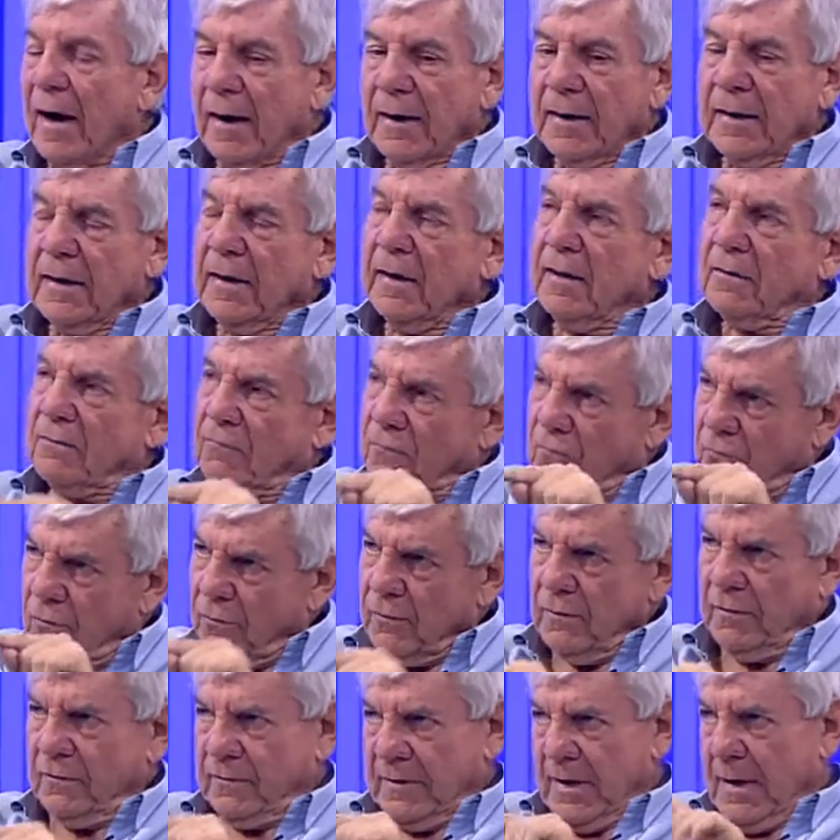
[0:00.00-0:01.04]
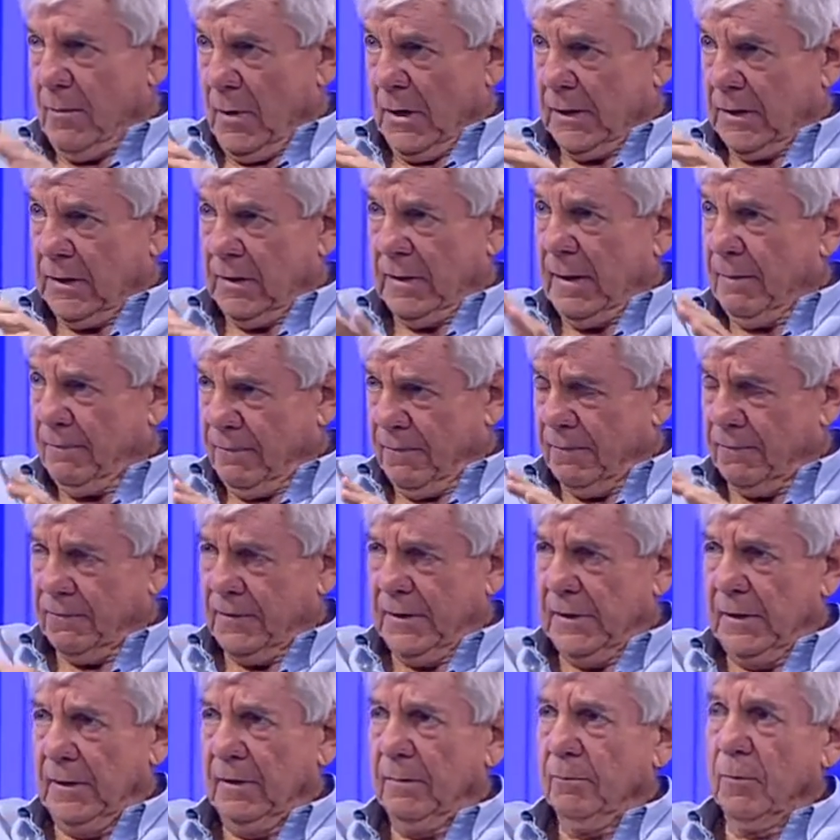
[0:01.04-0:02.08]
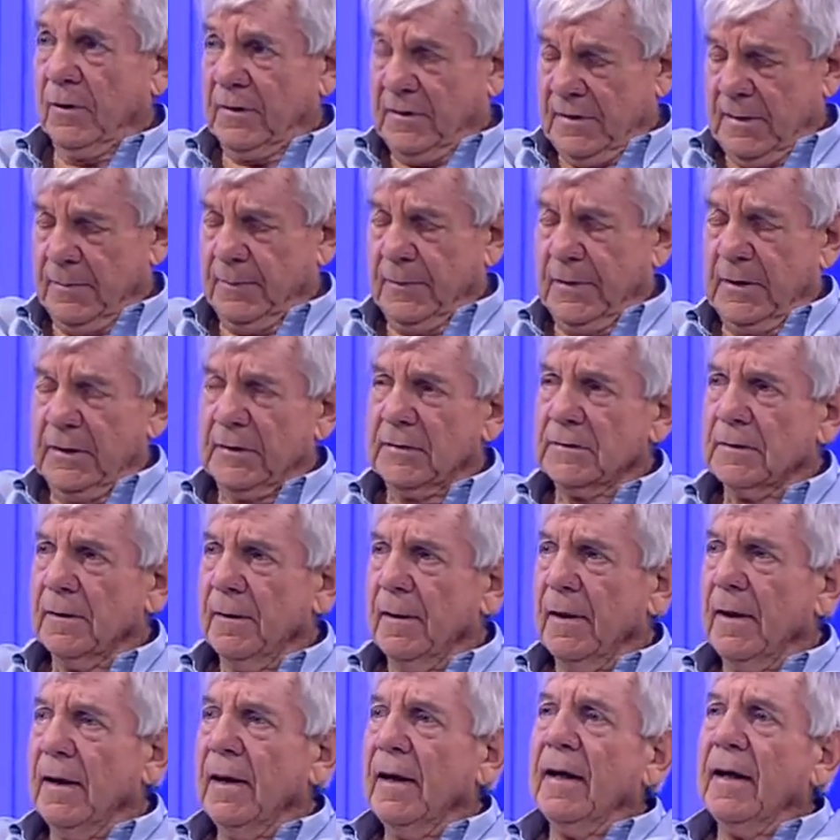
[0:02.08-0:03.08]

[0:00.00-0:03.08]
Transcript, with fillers: Our kid to this day, my kid, they're 15, my stepkids.